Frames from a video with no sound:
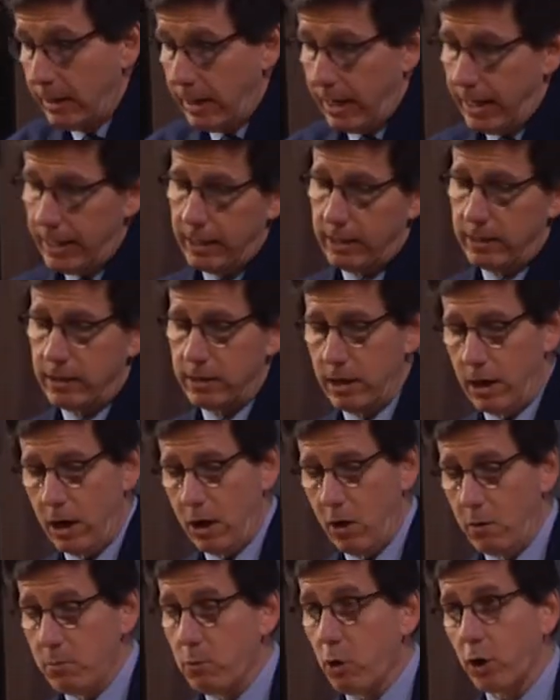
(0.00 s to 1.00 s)
I didn't
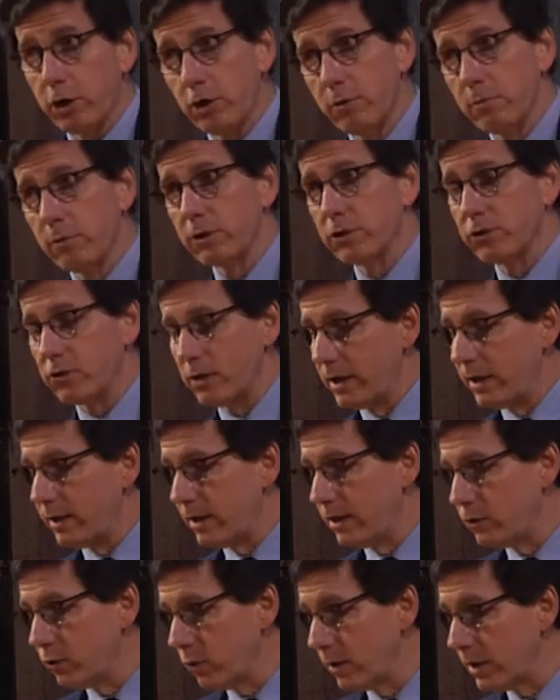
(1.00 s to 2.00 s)
know, more humorously,
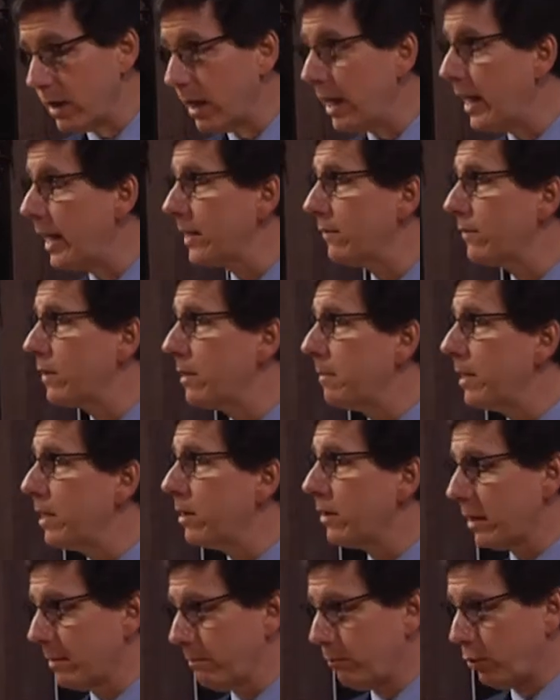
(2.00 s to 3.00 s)
that during the height of the
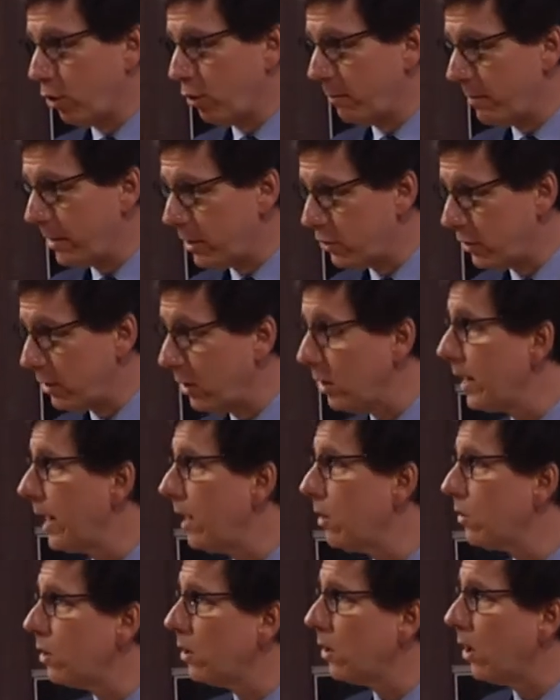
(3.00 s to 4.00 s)
American prohibition on
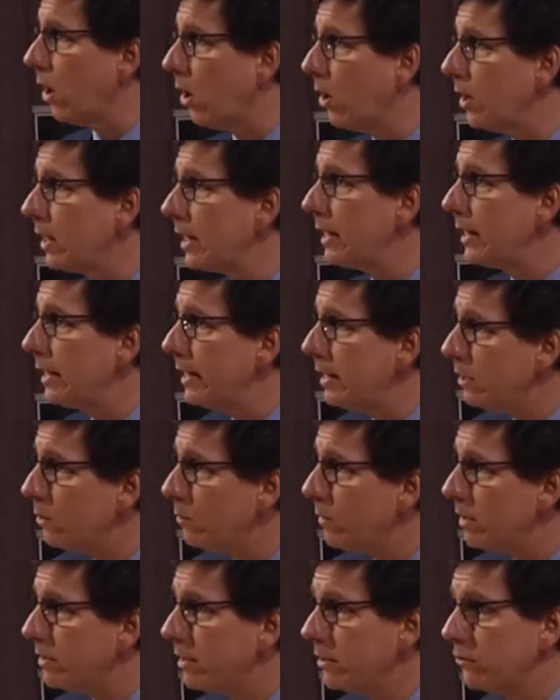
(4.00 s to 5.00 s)
alcohol,
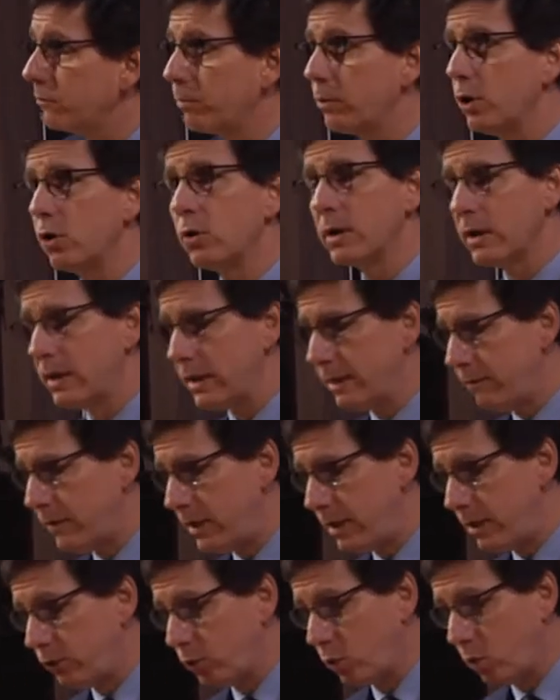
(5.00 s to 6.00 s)
Khalil, with his
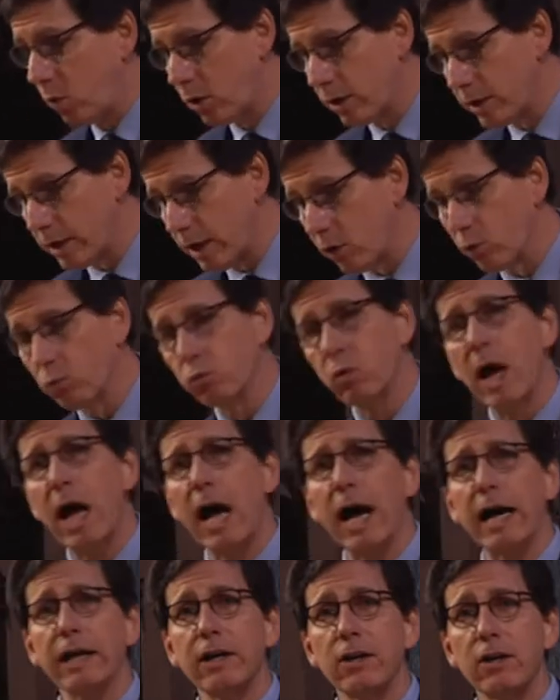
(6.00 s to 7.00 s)
proclivity toward
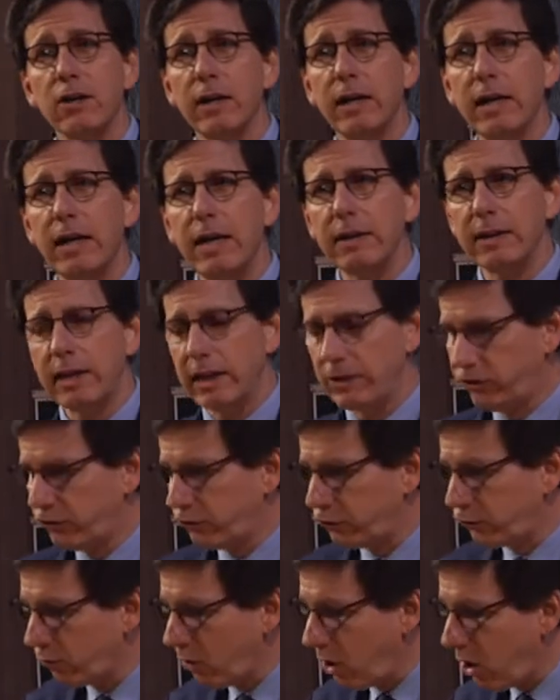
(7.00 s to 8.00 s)
arak, that
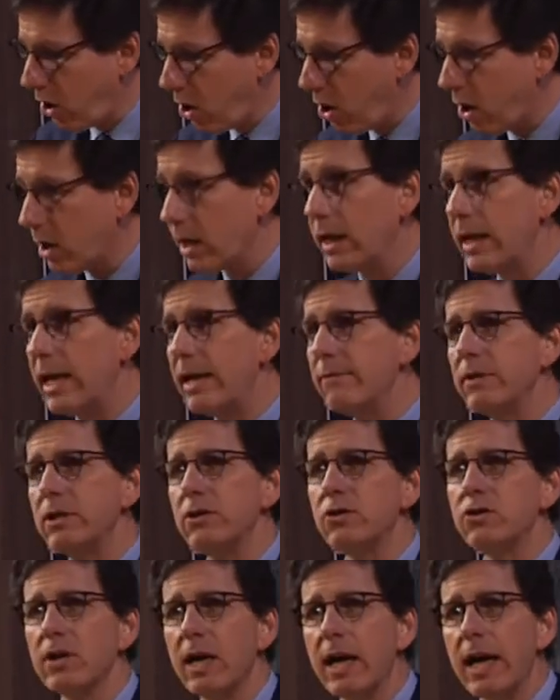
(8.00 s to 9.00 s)
strong
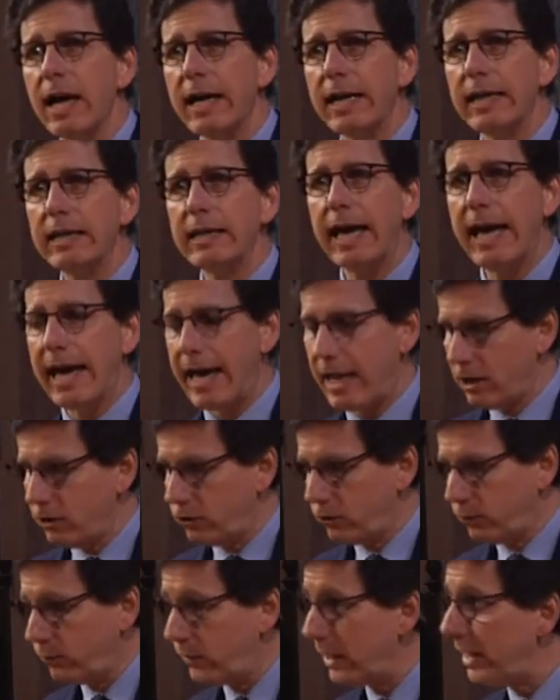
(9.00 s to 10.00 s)
Levantine
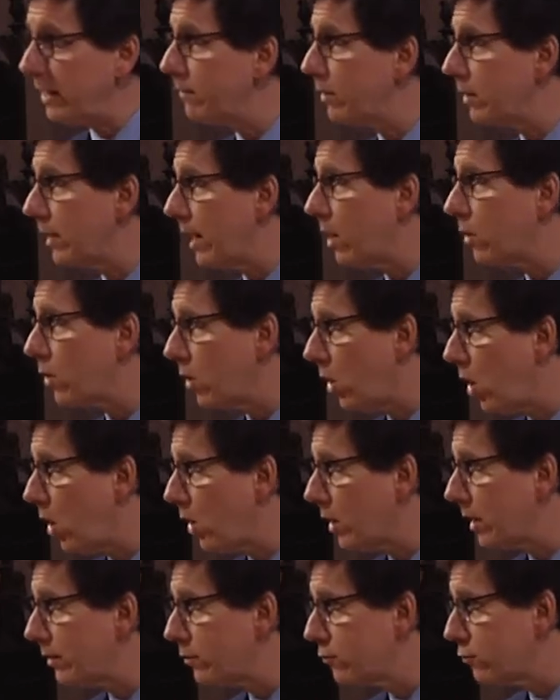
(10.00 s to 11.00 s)
anise flavored
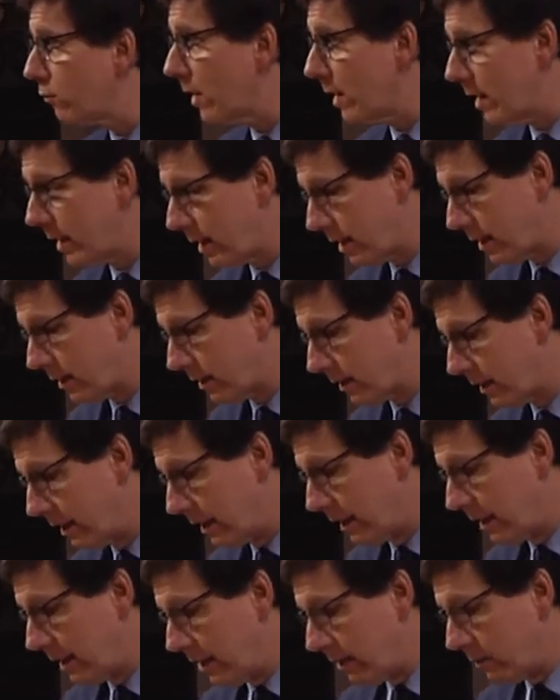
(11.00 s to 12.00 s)
alcoholic drink,
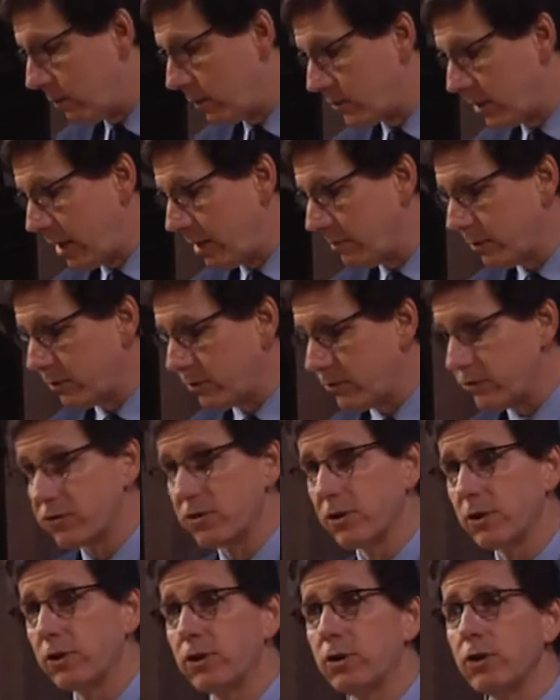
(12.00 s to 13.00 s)
was able to
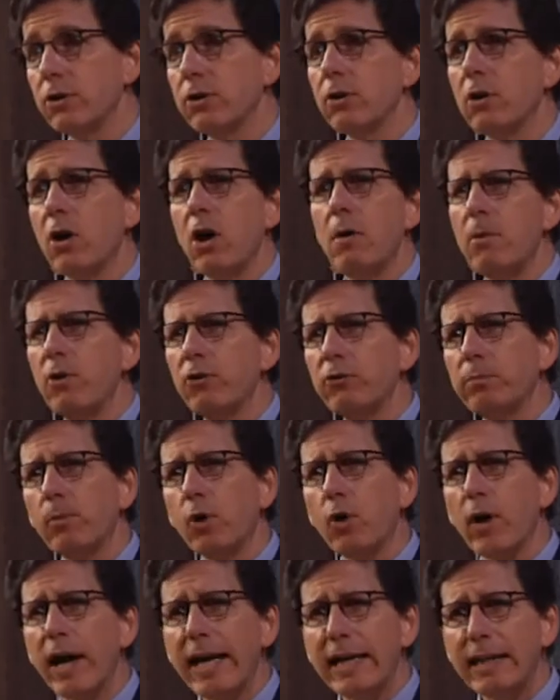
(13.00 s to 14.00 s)
secure almost
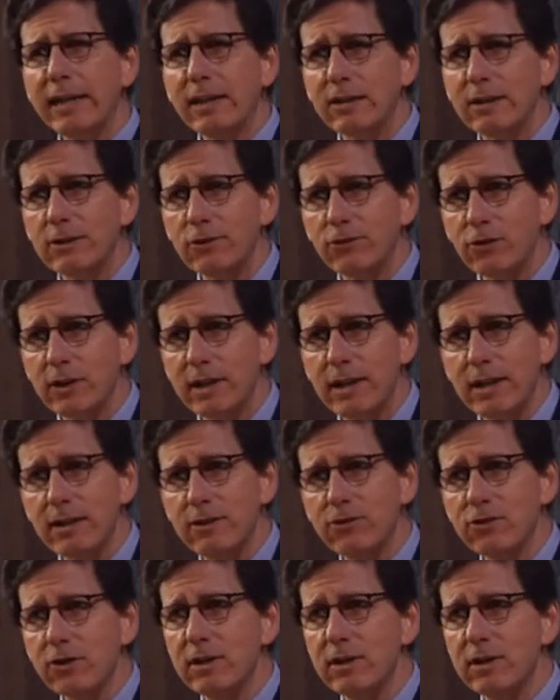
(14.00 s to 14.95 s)
miraculously this